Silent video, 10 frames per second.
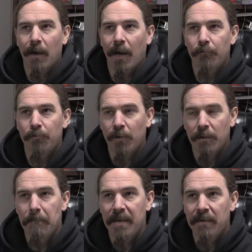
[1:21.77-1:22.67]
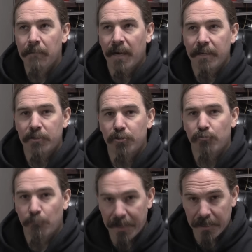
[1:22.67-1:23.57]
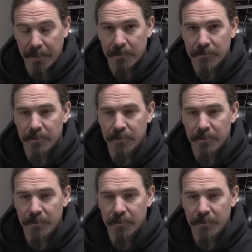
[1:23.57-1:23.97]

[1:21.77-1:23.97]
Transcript: I would want to minimize training.